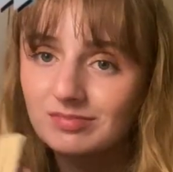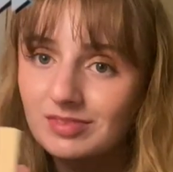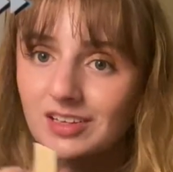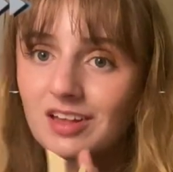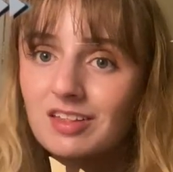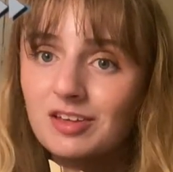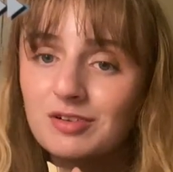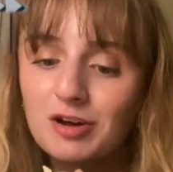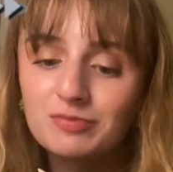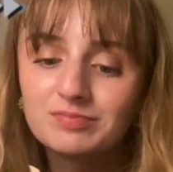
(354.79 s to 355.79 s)
Because, you
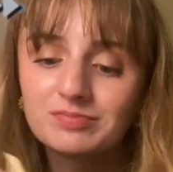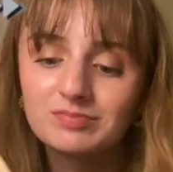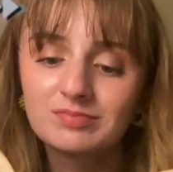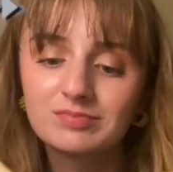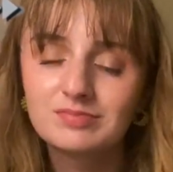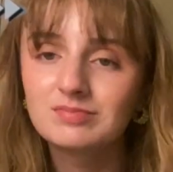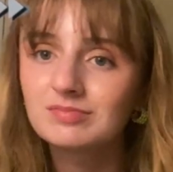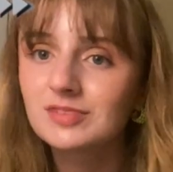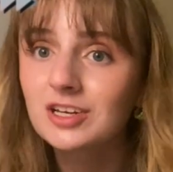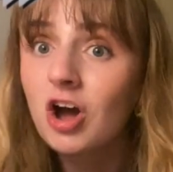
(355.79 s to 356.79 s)
know,
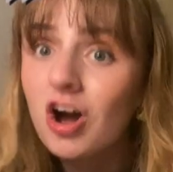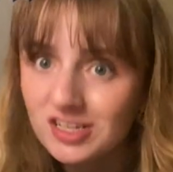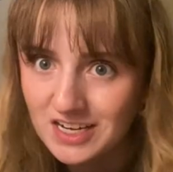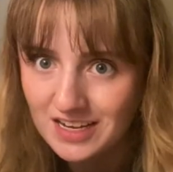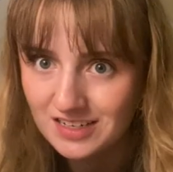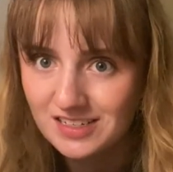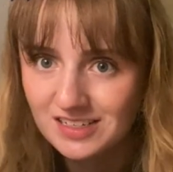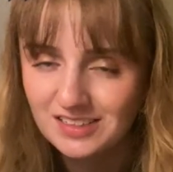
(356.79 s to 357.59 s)
content.